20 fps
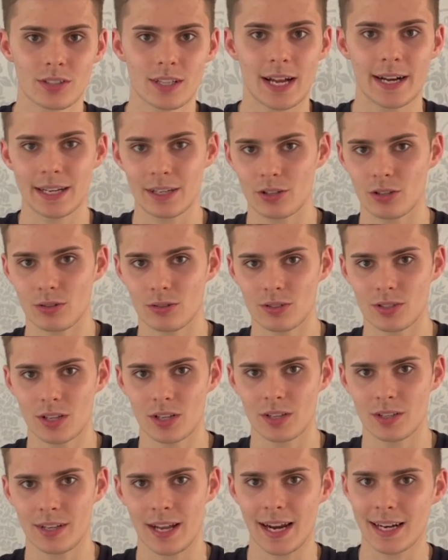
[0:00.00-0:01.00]
and he
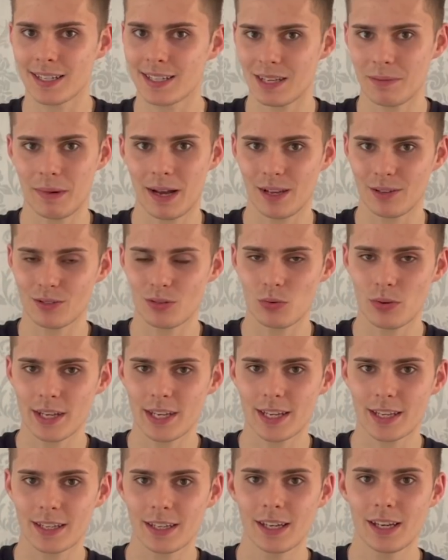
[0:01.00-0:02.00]
does 90 miles a
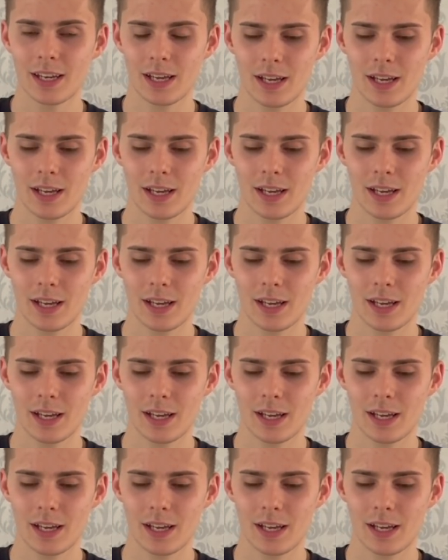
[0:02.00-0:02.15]
week.